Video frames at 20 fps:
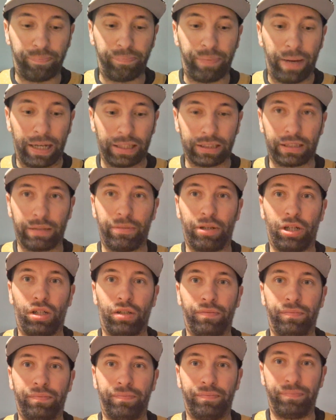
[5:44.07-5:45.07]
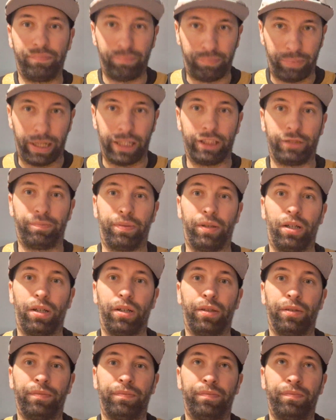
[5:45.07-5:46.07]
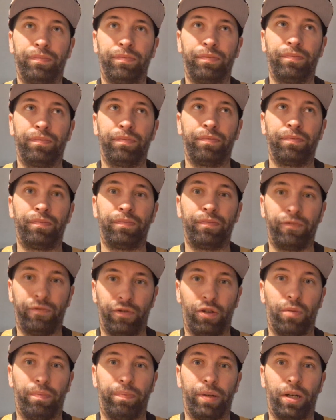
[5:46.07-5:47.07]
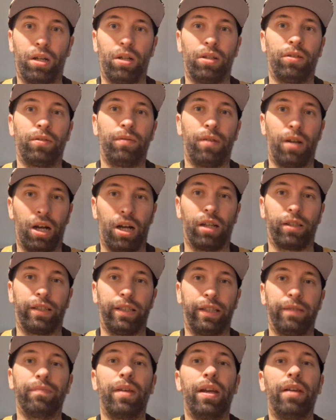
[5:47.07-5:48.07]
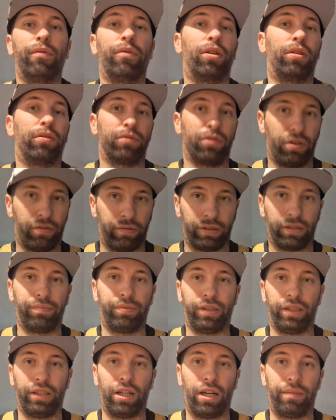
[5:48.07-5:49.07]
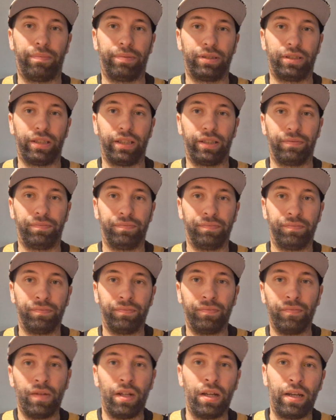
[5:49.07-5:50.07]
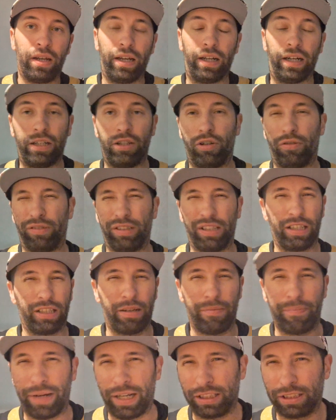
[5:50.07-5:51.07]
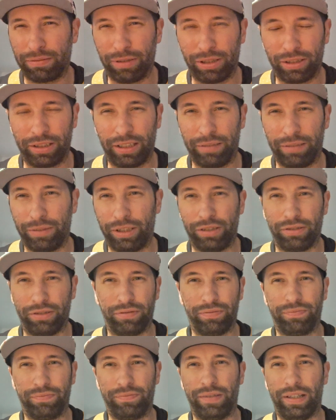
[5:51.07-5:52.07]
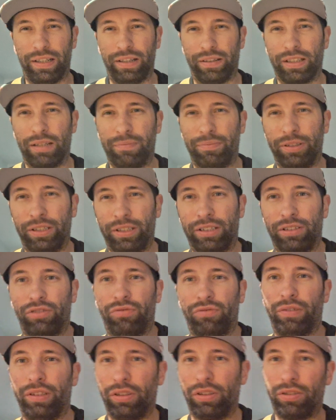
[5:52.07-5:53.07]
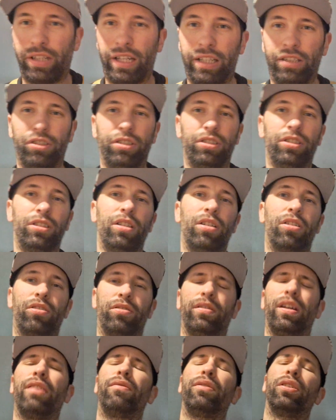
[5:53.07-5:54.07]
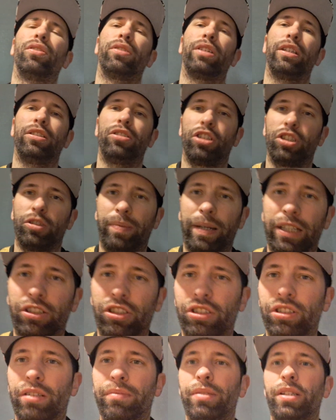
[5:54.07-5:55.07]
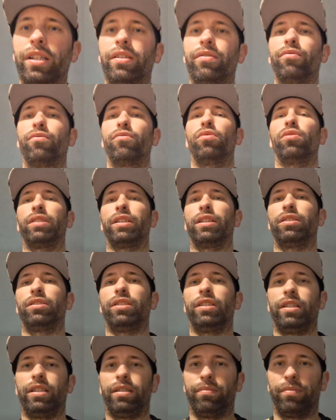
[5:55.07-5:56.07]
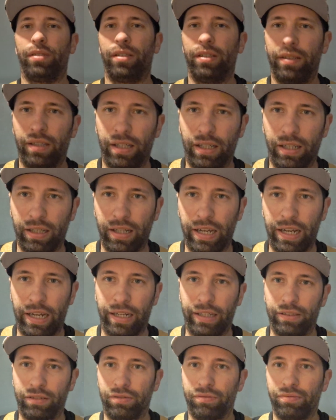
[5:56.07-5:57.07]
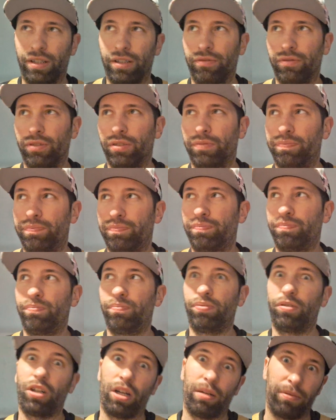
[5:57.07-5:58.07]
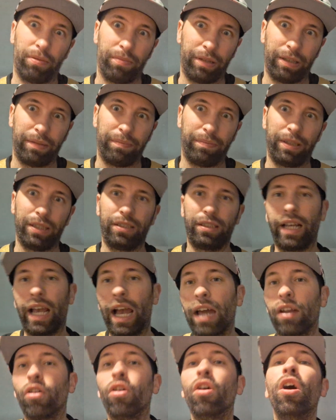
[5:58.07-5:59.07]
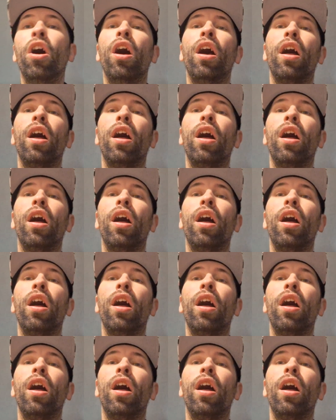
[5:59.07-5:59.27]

basketball, baseball, football, hockey, and we're going complete opposite. And I know we're going to get a basketball team here in a couple of years. Relocation or not relocation, expansion's imminent. We'll get a team as well. We'll probably be Seattle,